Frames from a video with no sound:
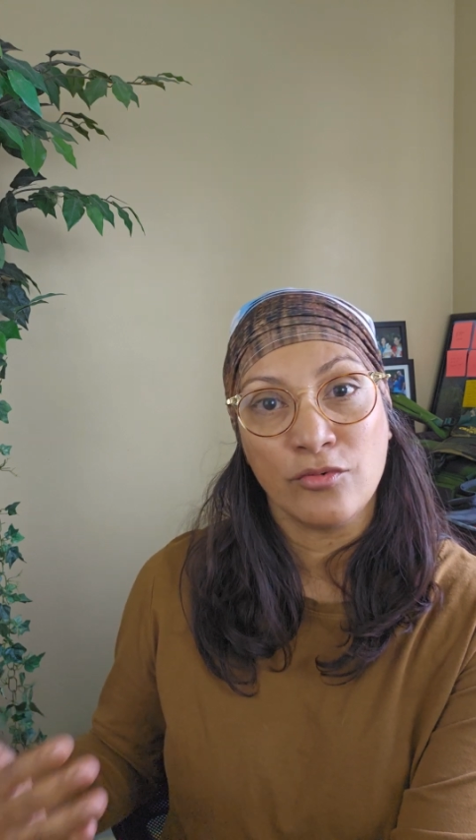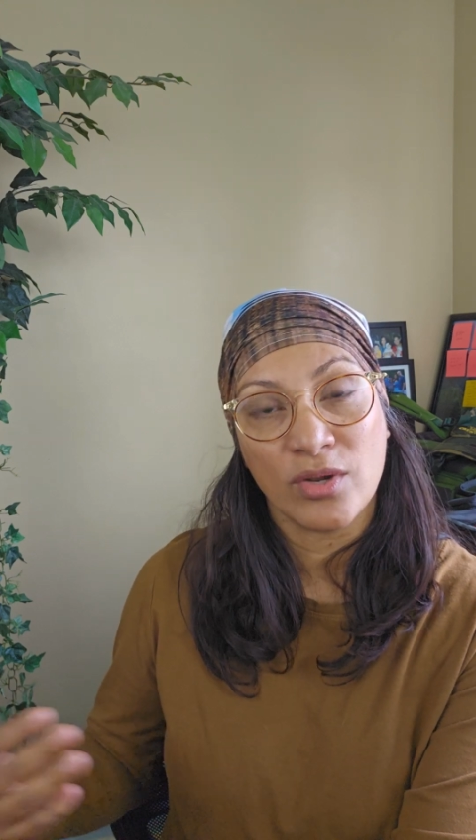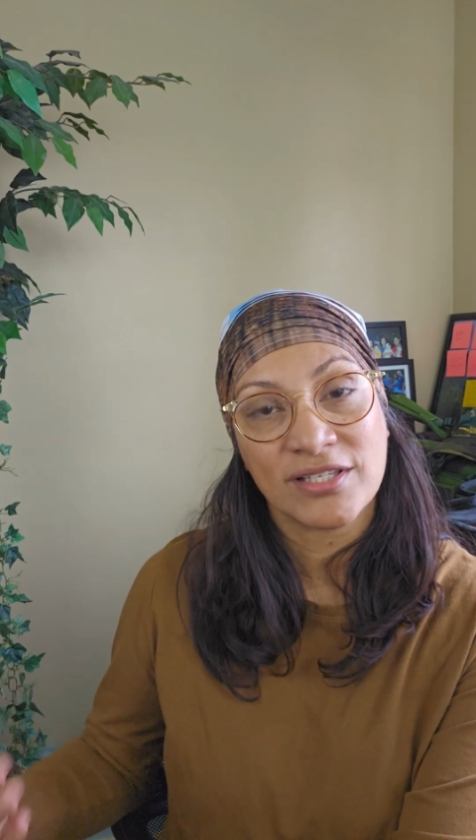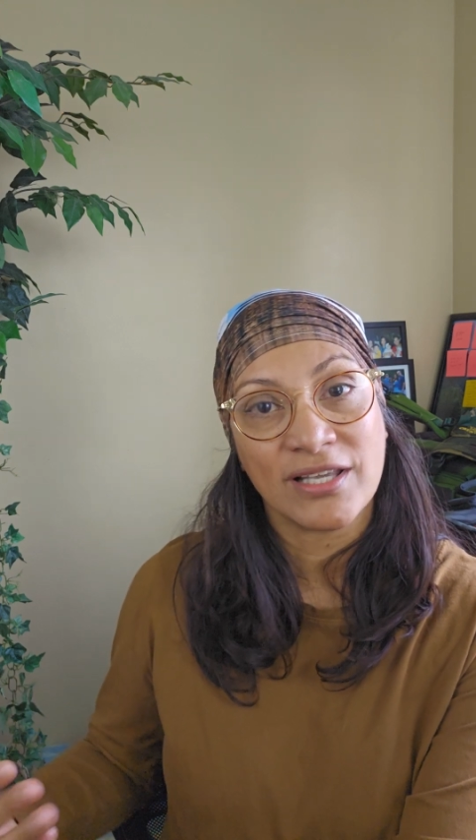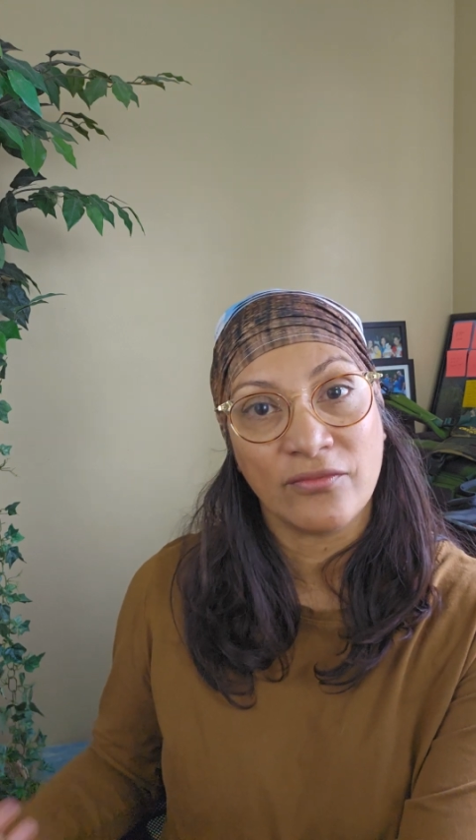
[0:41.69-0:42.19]

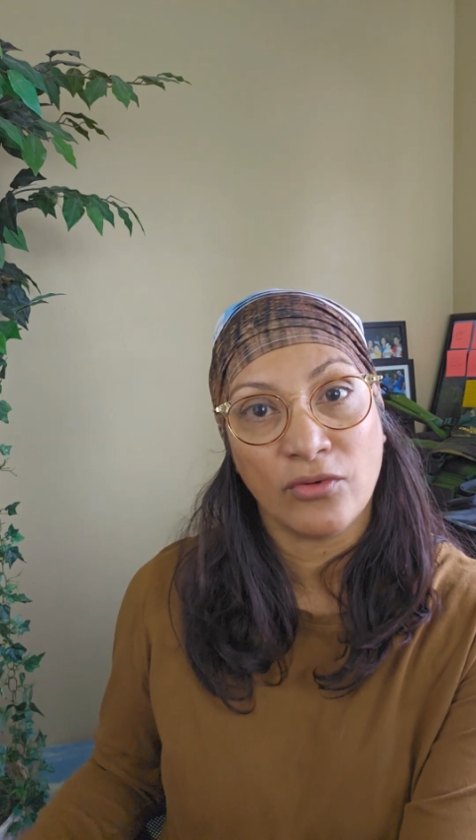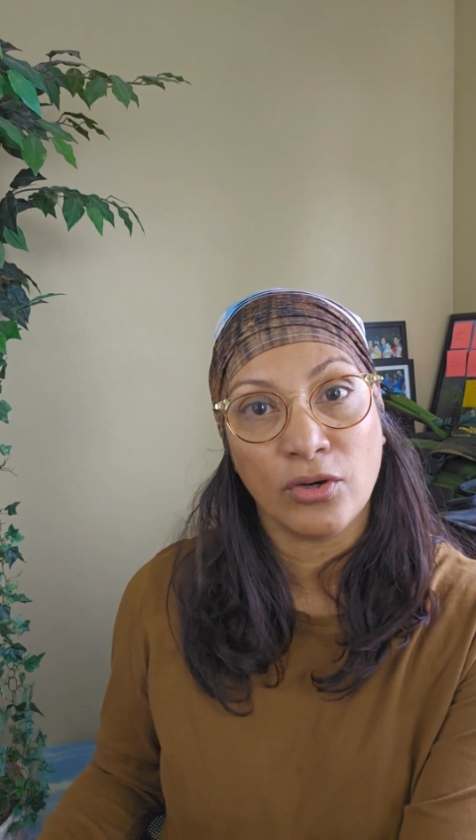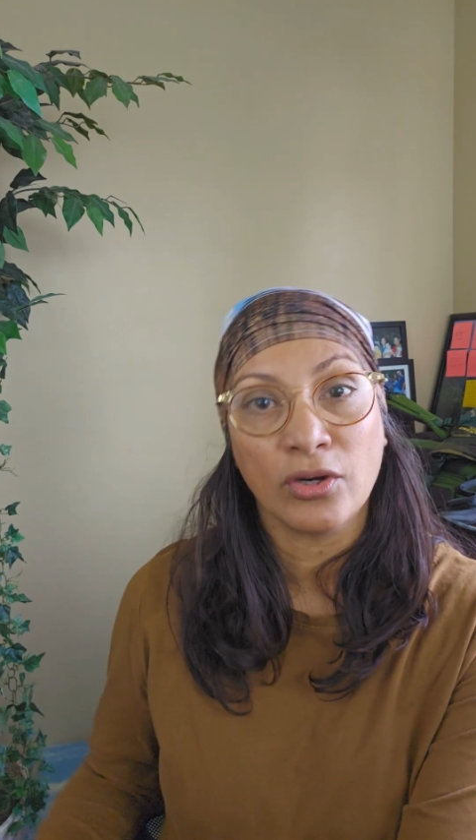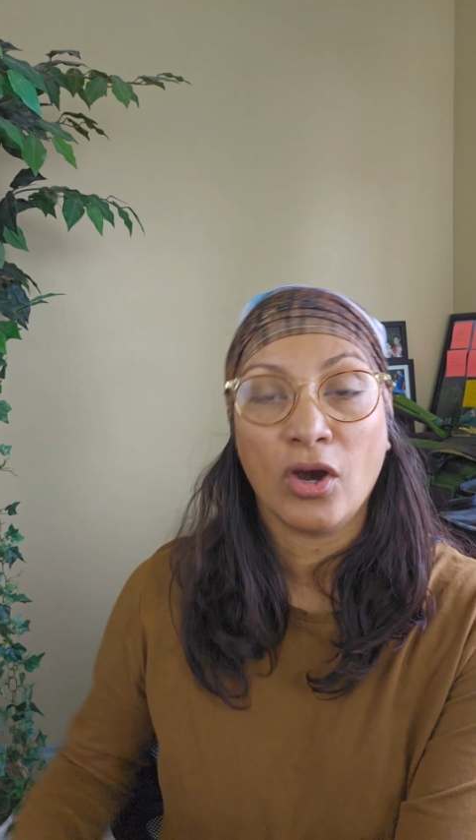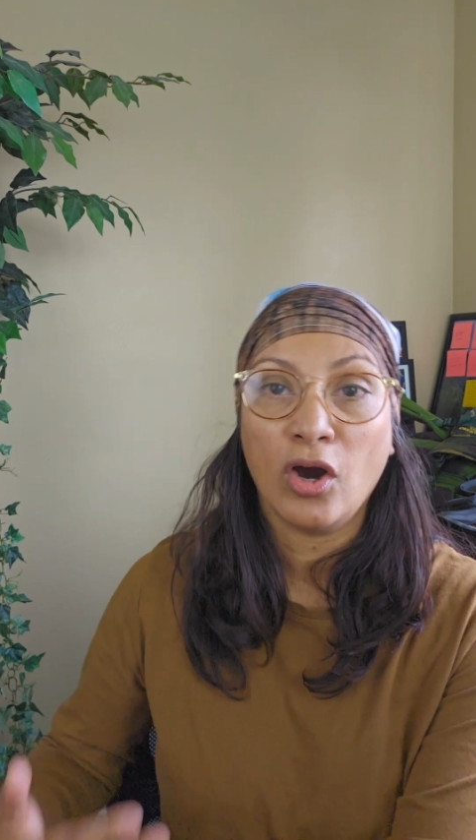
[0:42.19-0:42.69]
and
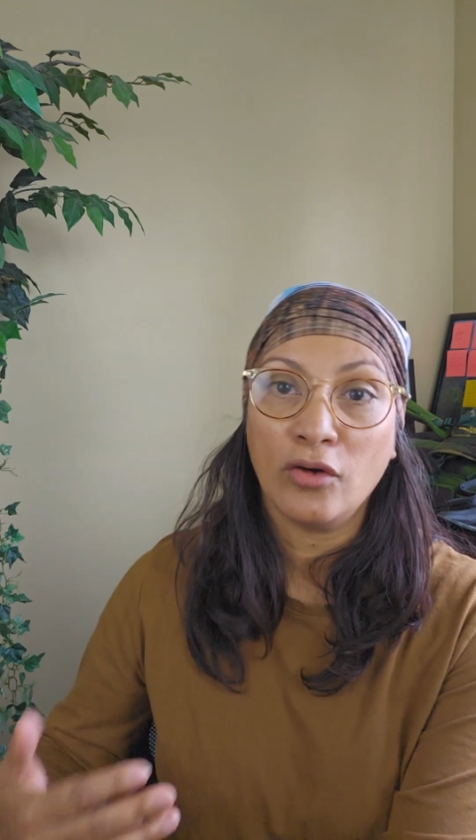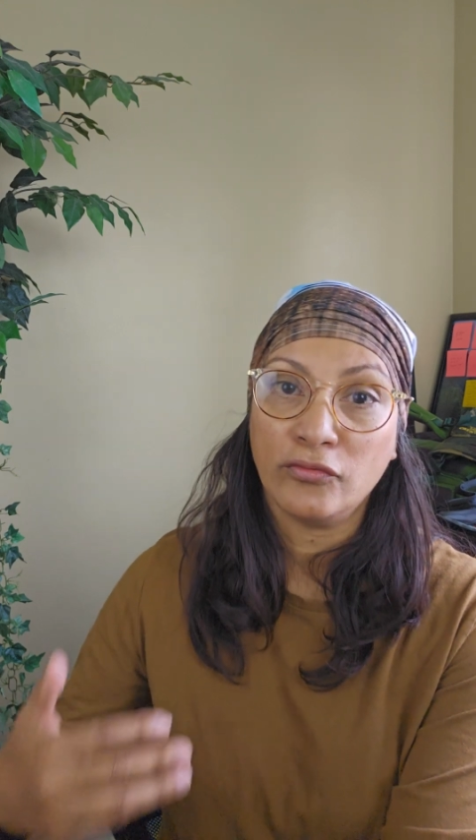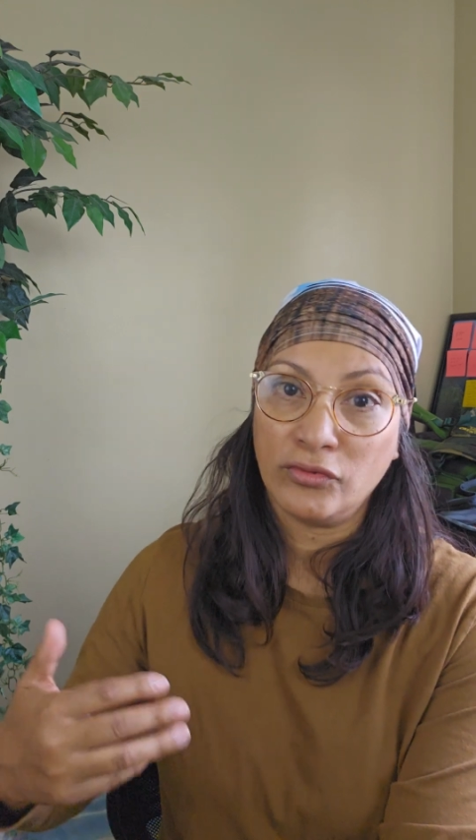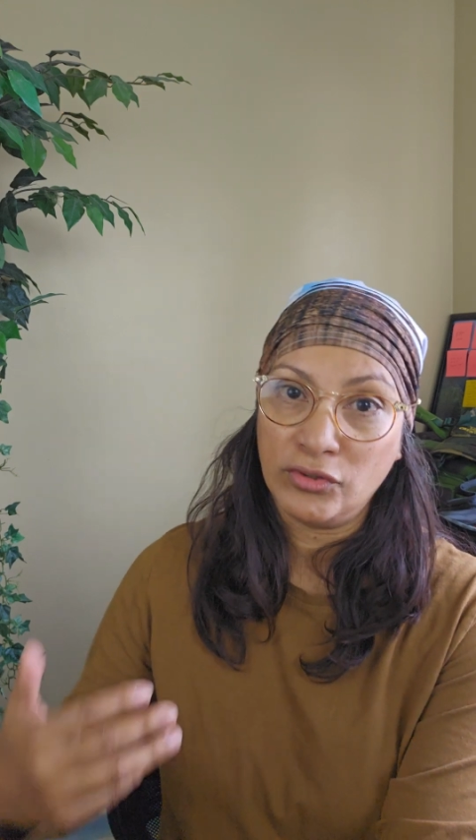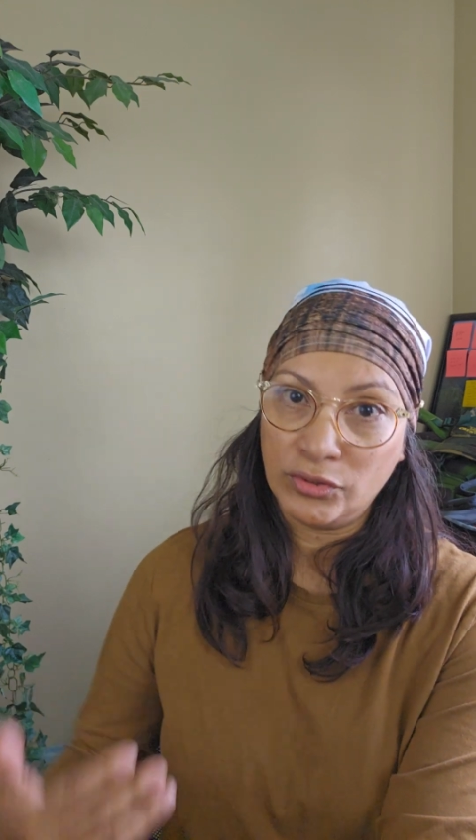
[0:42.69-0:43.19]
reservoir
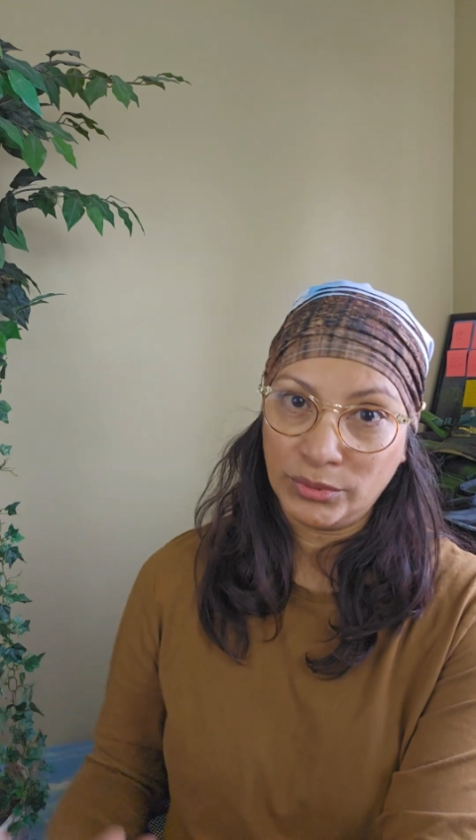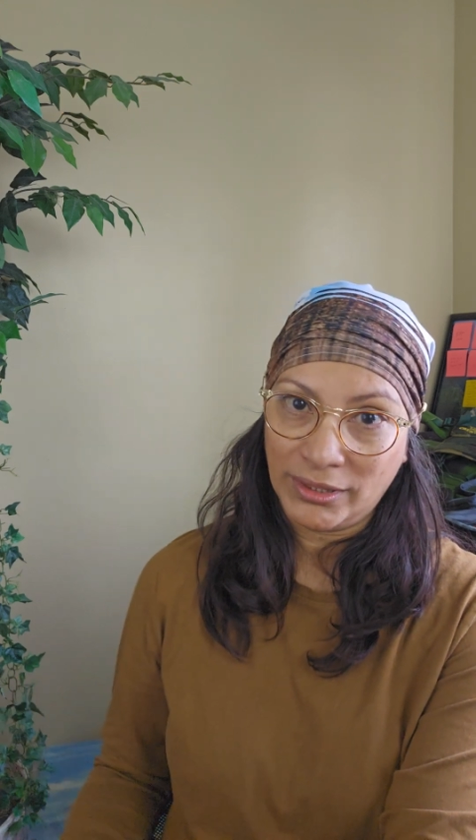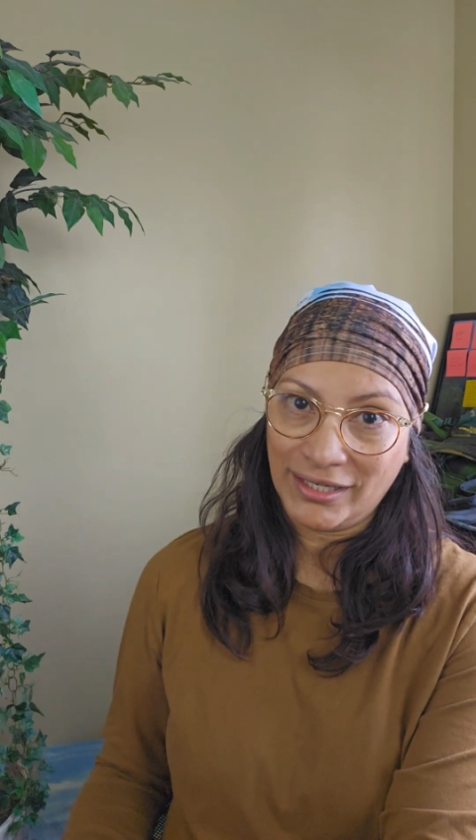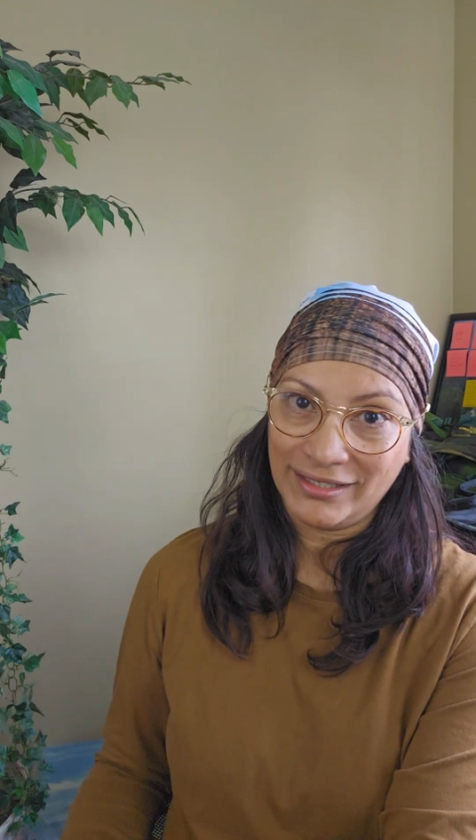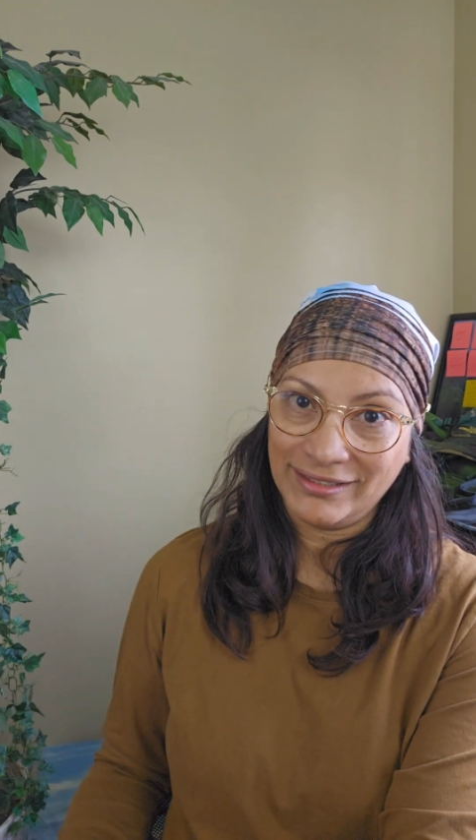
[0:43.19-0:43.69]
of
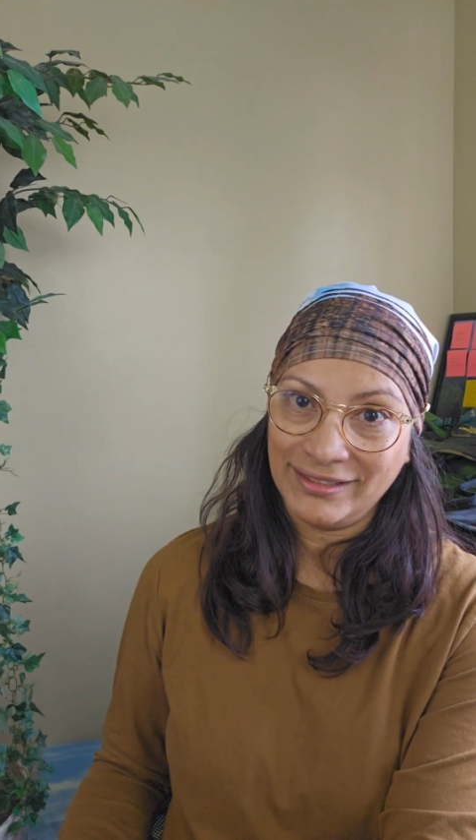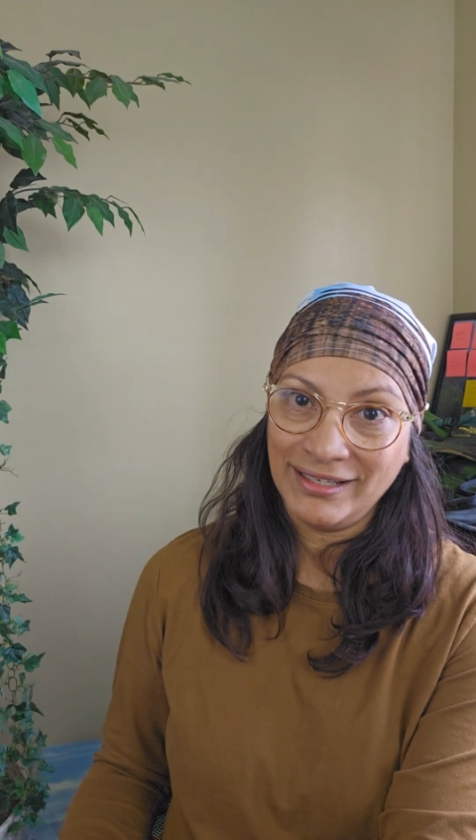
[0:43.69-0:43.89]
Utah.